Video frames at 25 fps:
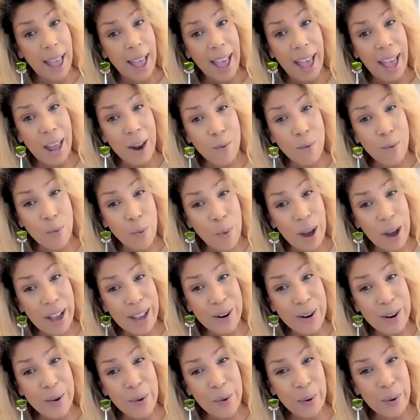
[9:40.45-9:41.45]
and
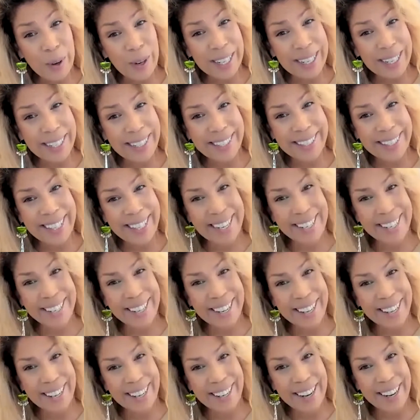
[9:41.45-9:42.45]
one
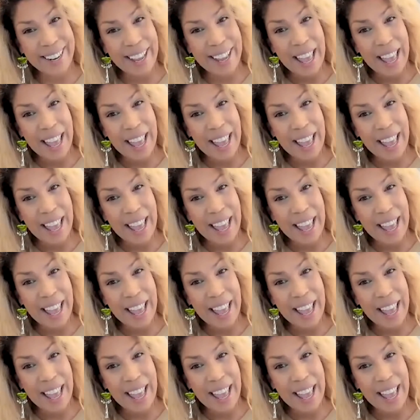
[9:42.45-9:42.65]
organization